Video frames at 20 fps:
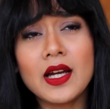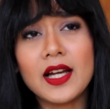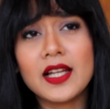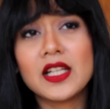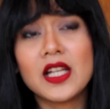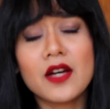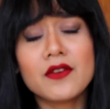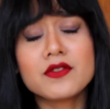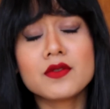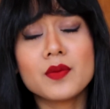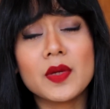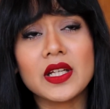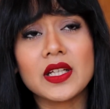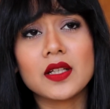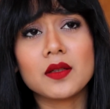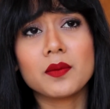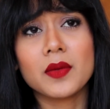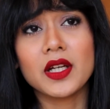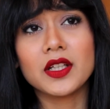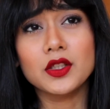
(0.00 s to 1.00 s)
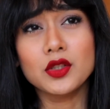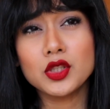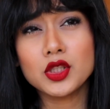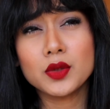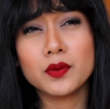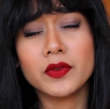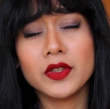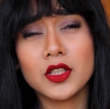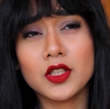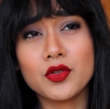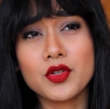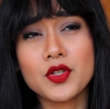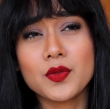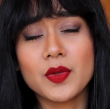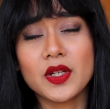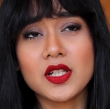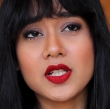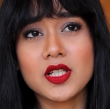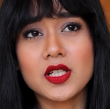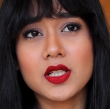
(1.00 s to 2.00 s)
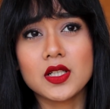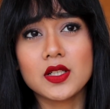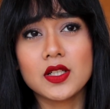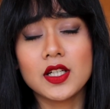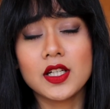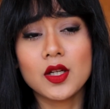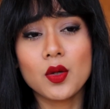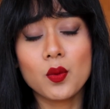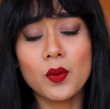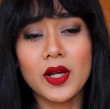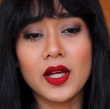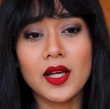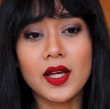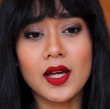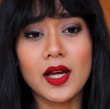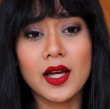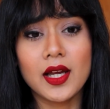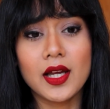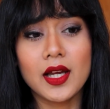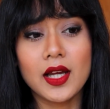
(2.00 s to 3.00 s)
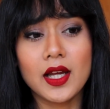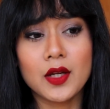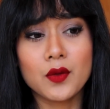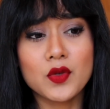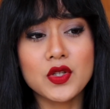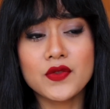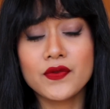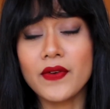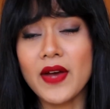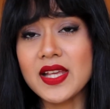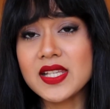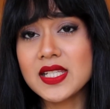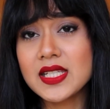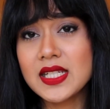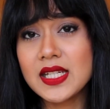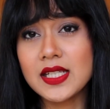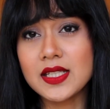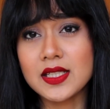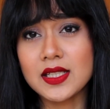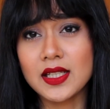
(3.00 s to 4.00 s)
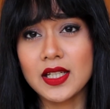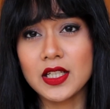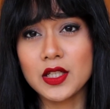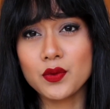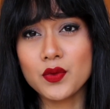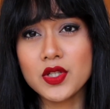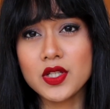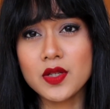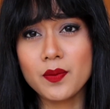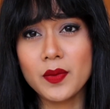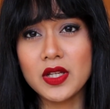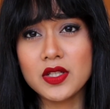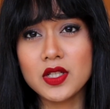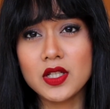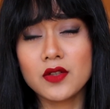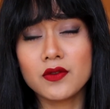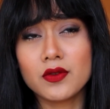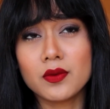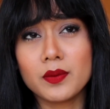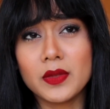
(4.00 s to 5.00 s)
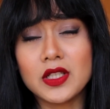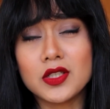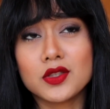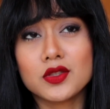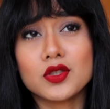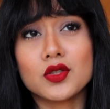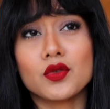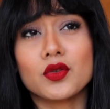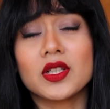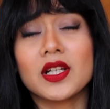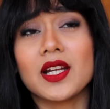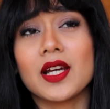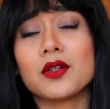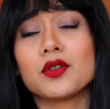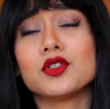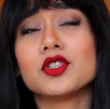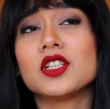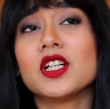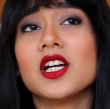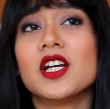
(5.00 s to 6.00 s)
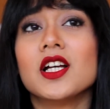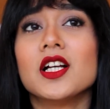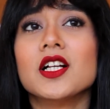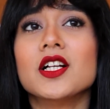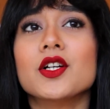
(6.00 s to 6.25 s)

I loved making my YouTube videos because it in a way it was fascinating and it was amazing for me to know that I could